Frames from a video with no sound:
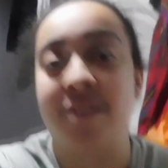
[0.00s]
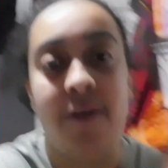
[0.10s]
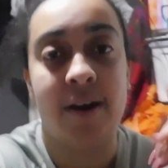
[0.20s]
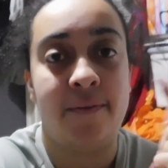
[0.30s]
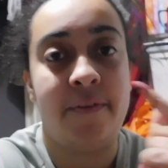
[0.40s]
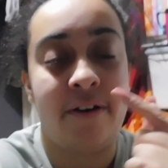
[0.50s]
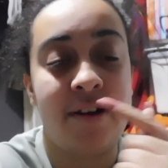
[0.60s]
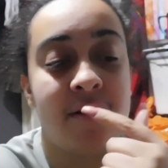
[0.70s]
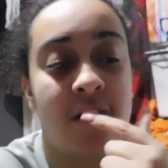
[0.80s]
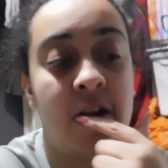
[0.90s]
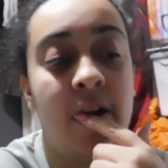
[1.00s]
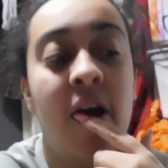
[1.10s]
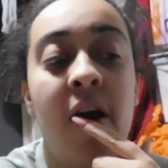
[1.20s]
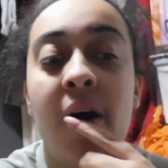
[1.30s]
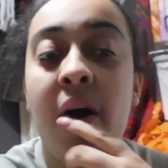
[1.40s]
see you again very soon
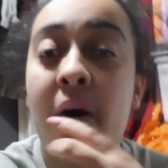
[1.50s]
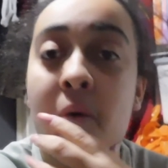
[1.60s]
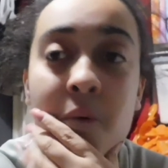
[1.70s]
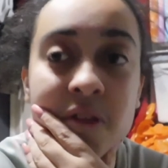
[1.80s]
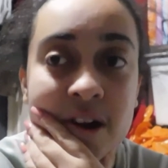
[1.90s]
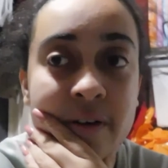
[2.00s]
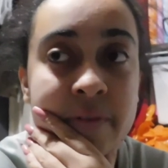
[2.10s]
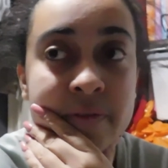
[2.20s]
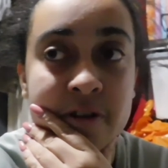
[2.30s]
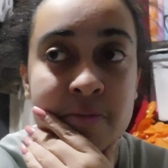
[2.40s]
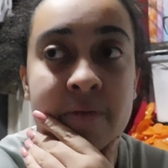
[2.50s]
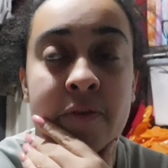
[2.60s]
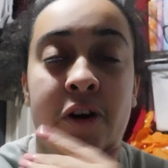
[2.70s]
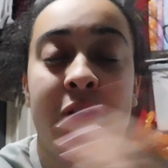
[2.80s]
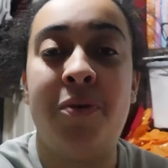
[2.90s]
with another Vlogmas
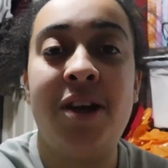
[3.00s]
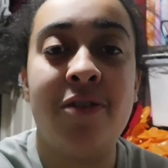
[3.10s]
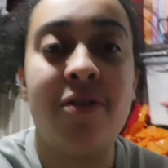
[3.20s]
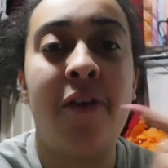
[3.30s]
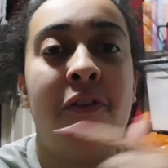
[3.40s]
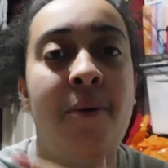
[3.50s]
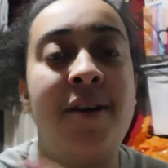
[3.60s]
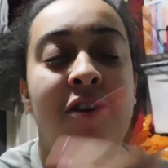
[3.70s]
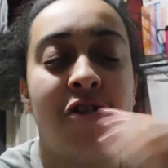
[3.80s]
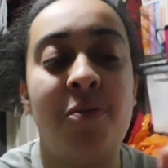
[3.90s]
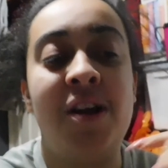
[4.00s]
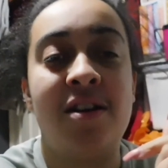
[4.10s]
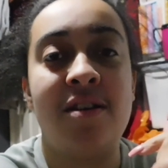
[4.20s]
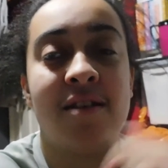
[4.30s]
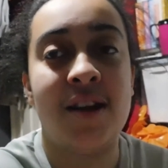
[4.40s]
vlog. Please also follow my social
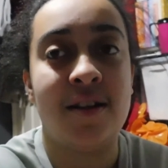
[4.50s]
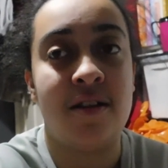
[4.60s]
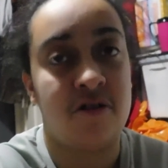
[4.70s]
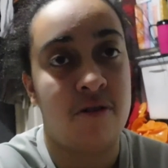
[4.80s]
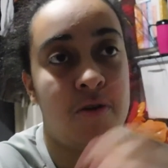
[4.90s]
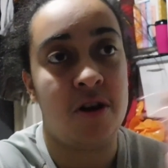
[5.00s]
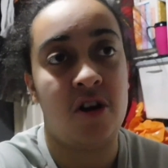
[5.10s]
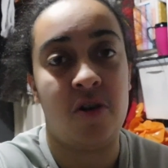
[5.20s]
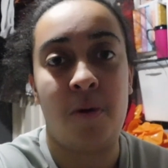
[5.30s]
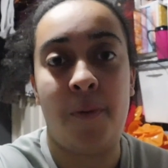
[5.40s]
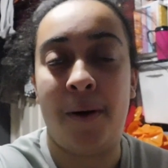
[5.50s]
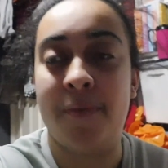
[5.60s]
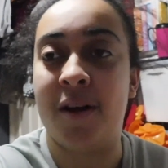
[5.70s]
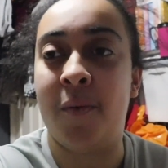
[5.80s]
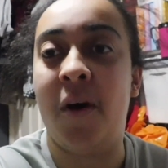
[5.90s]
medias. Links in the description. It should pop up
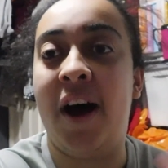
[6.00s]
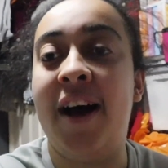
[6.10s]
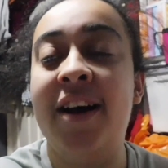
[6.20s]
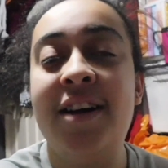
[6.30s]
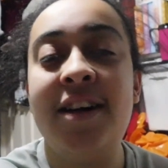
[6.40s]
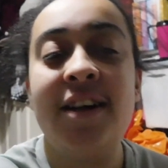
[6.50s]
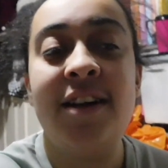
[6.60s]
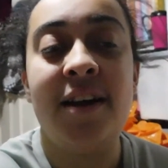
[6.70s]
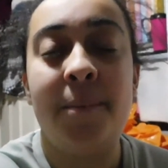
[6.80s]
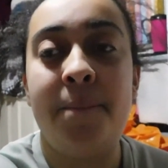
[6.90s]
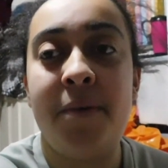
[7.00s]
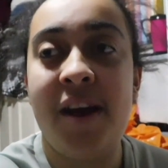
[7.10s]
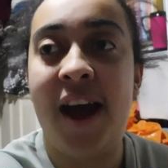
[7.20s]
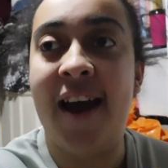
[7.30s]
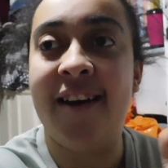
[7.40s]
somewhere. But
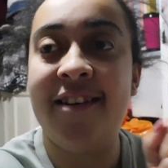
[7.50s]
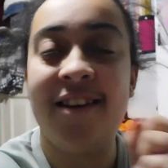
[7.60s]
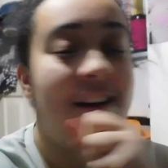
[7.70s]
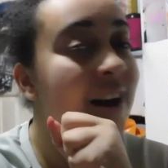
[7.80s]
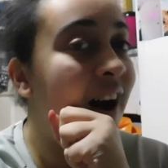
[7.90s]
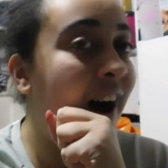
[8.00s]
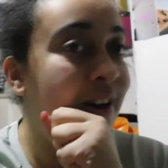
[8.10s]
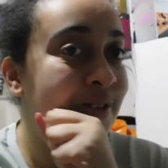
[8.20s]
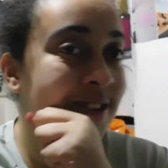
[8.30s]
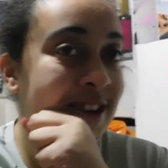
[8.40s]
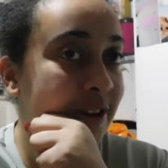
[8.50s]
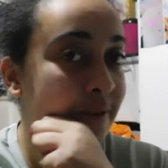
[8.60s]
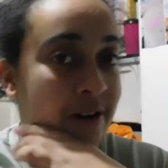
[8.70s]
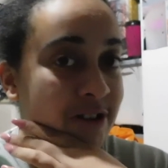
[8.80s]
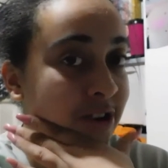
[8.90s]
yeah, I will see you
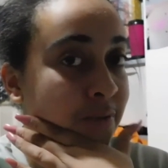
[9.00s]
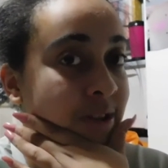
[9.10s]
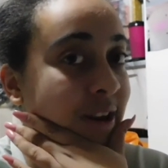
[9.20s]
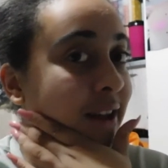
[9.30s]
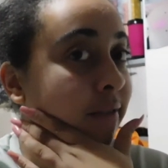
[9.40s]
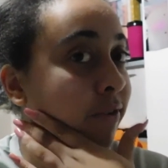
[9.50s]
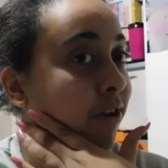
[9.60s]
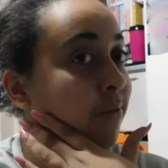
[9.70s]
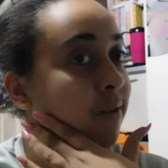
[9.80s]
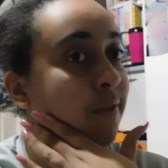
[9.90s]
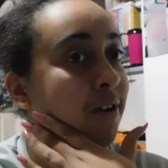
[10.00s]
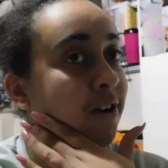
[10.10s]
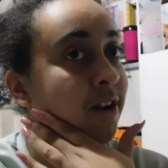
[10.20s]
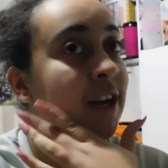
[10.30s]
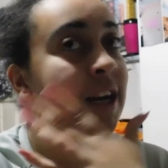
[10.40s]
very soon with the next Vlogmas vlog.